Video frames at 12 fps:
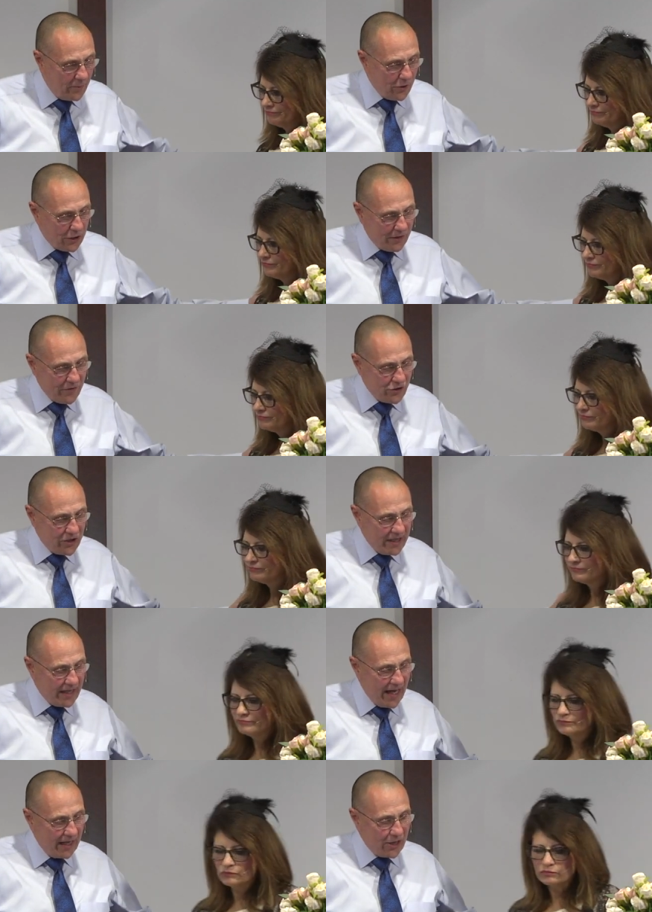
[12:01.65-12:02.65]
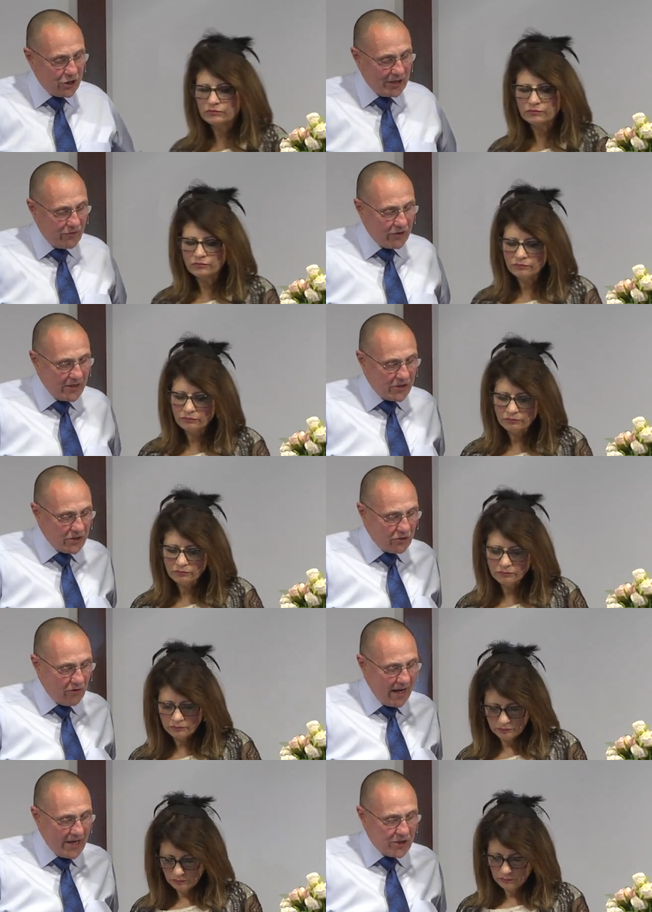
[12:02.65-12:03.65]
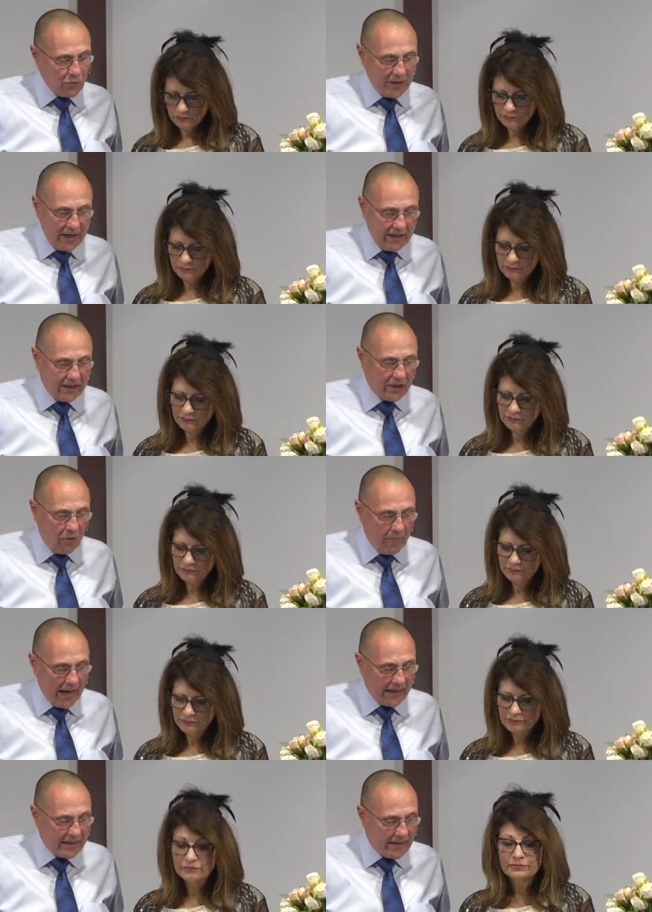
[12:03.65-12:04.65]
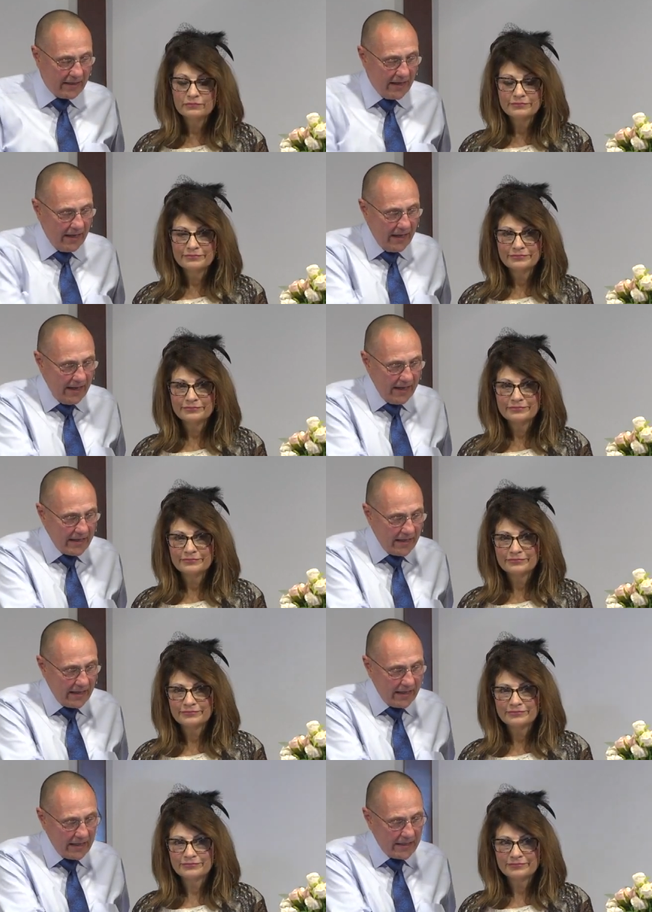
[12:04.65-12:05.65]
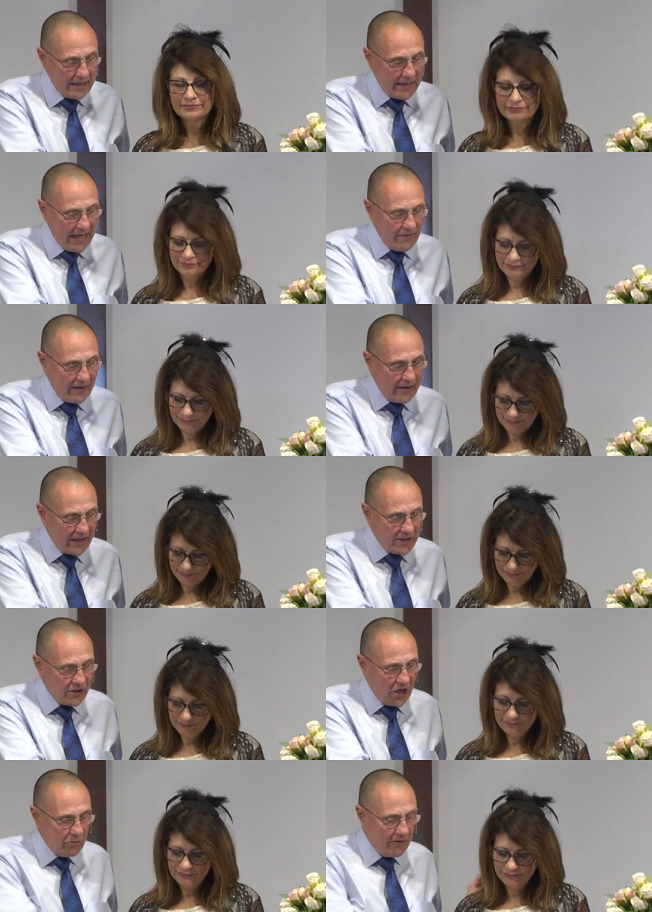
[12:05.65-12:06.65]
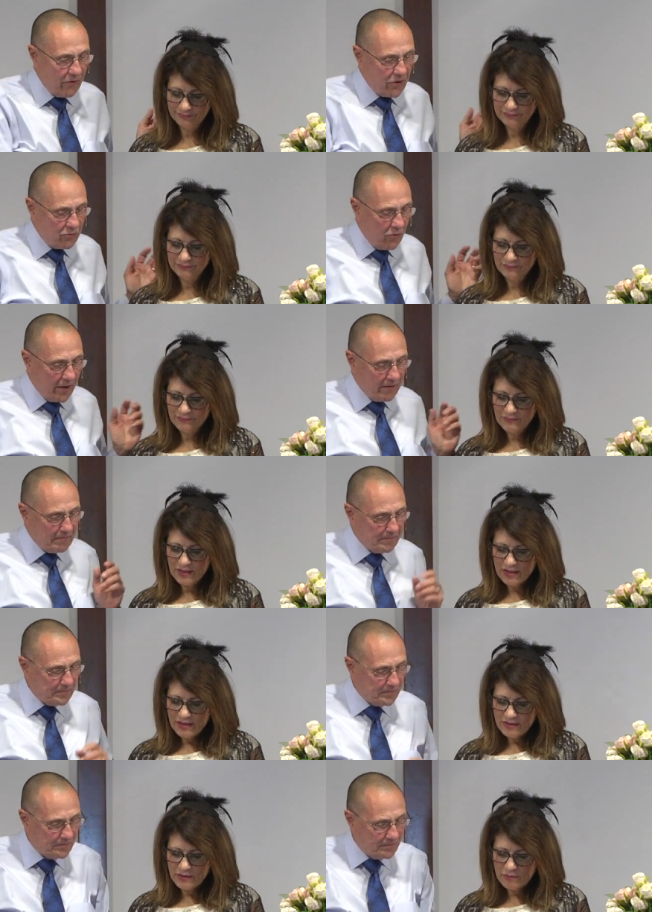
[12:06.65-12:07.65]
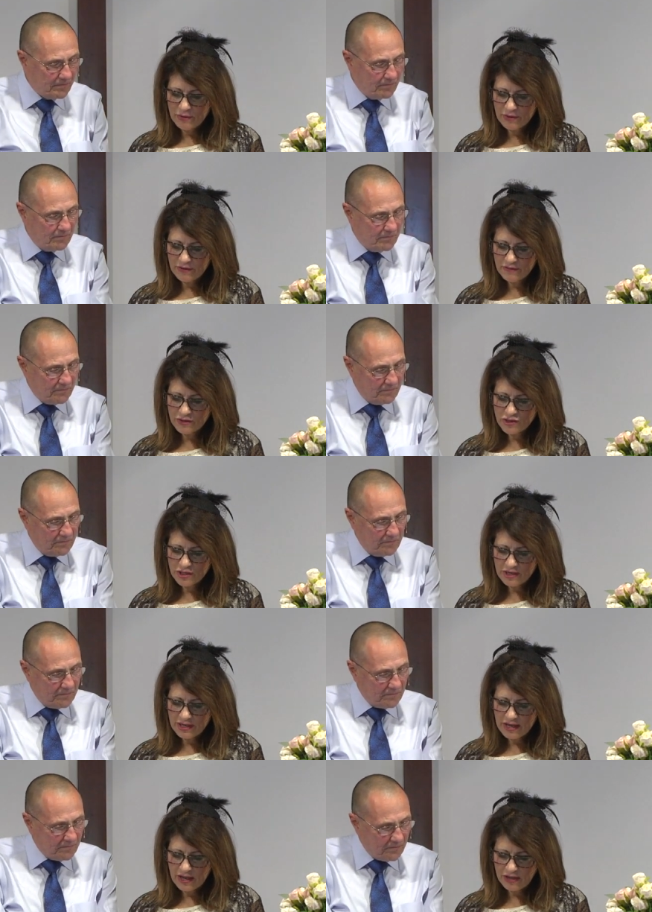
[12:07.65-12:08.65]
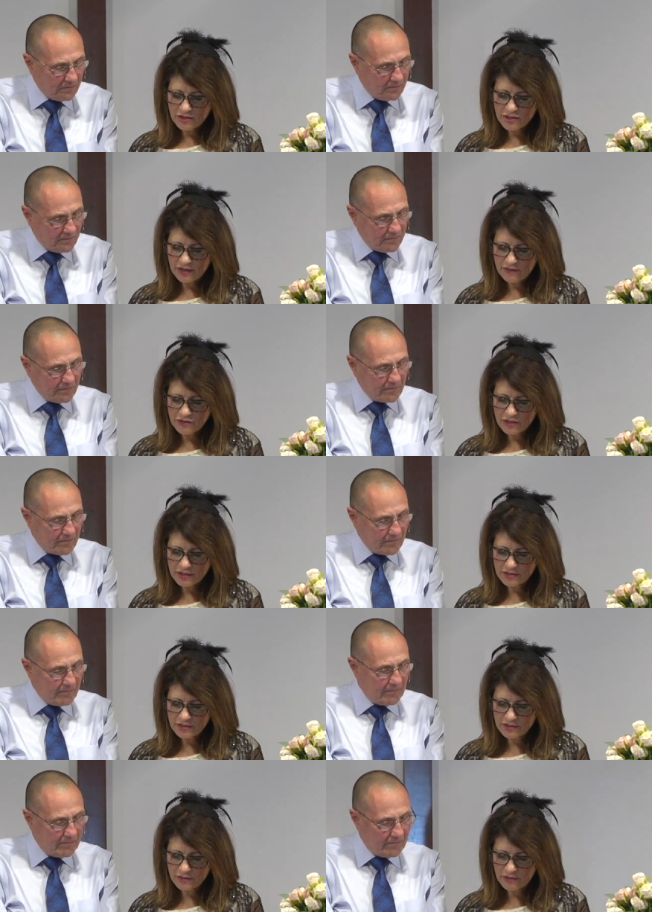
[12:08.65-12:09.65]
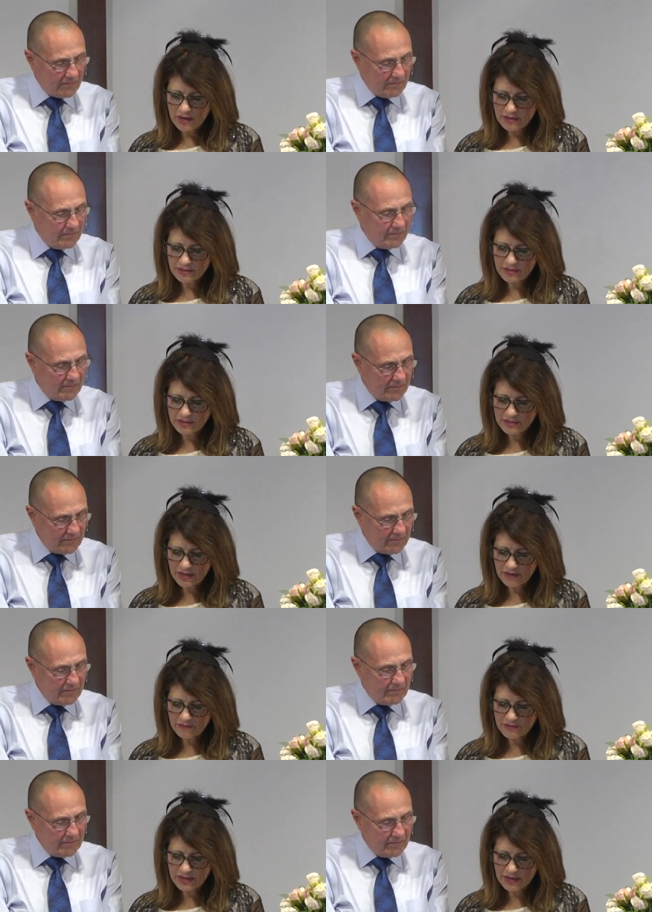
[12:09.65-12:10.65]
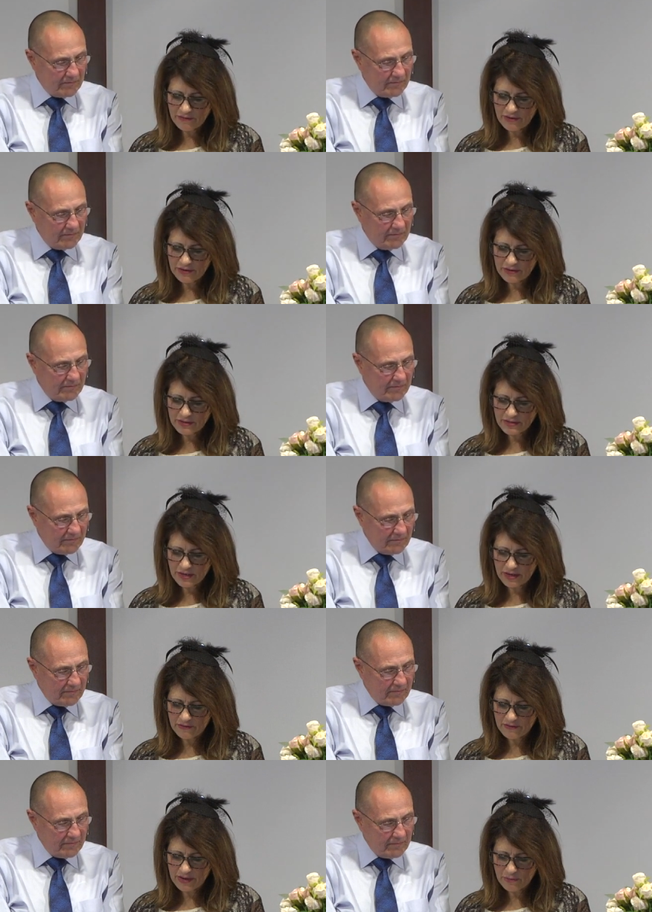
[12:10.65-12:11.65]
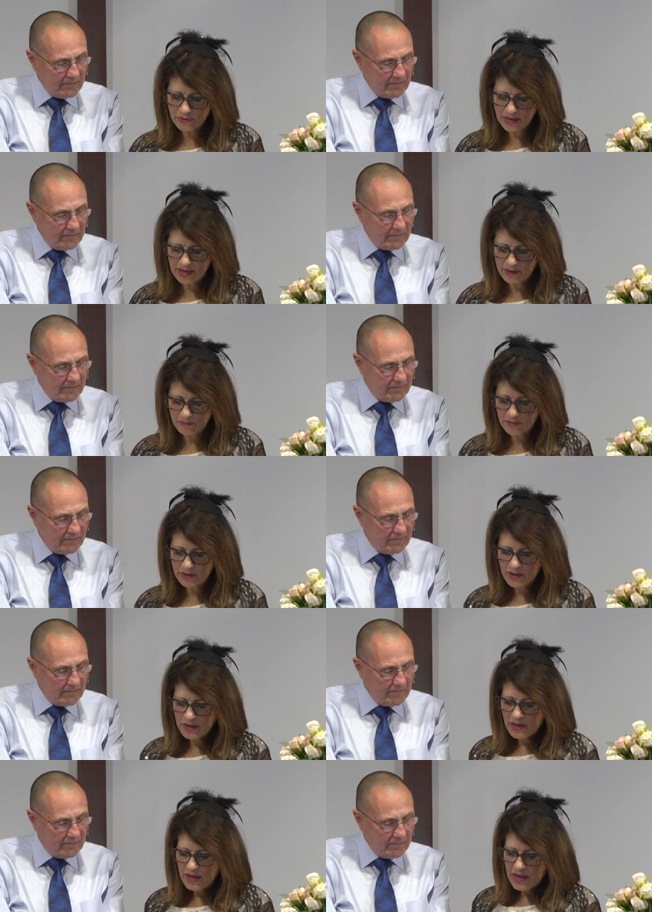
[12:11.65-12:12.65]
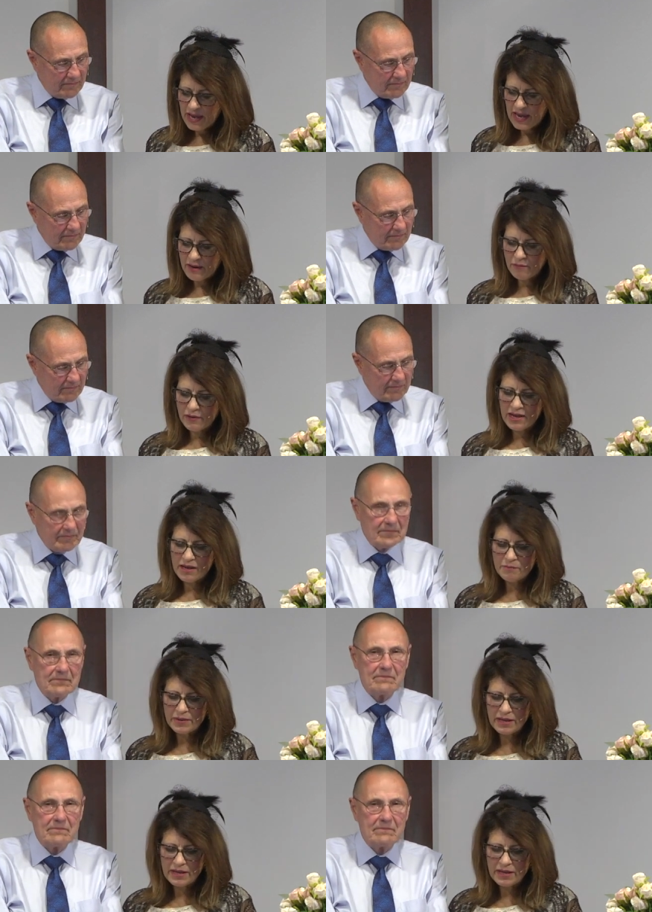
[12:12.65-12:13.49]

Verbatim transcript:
Speaker 1: book of the genealogy of Jesus Christ. We need to go back to uh, David, let's start with verse 1.
Speaker 2: The book of the genealogy of Jesus Christ, the son of David, the son of Abraham. Abraham